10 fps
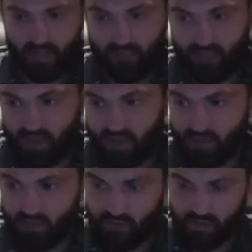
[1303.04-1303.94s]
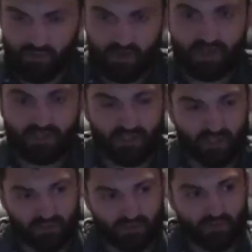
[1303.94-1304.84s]
American, call him Rusty.
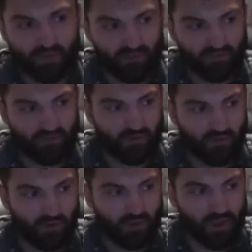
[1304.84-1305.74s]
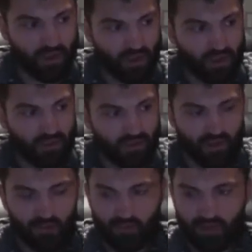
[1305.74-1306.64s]
He used to play for
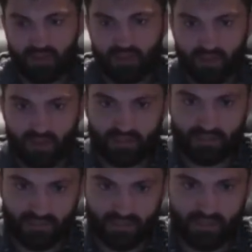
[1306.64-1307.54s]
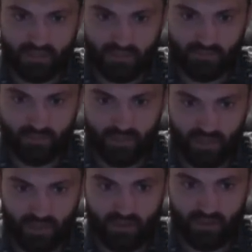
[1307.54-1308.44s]
Anaheim Mighty Ducks. He
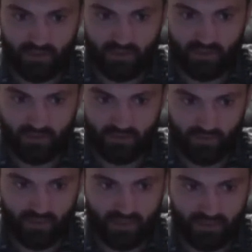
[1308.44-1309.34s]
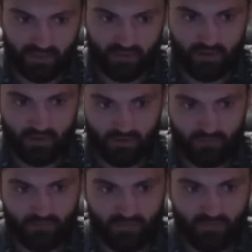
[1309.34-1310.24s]
played 2 years ago
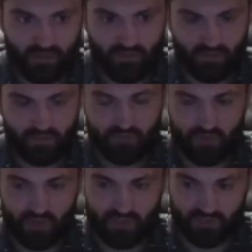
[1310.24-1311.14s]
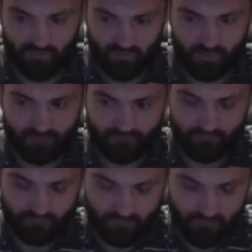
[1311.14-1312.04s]
before he went to Russia for
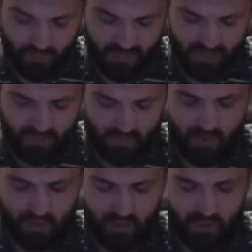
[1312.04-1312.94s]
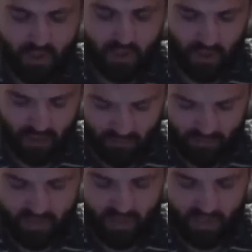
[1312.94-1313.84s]
Detroit. He
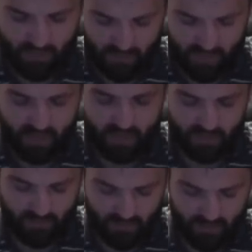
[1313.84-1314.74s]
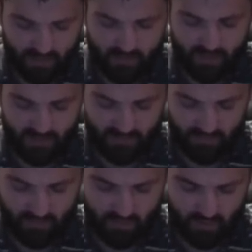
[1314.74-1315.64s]
was a hockey player. He played
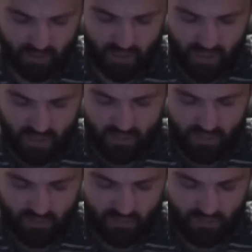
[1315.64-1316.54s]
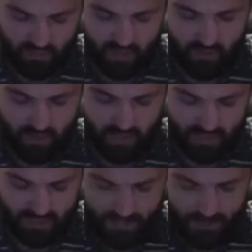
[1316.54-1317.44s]
for Detroit Red
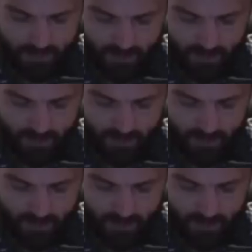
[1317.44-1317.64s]
Wings, and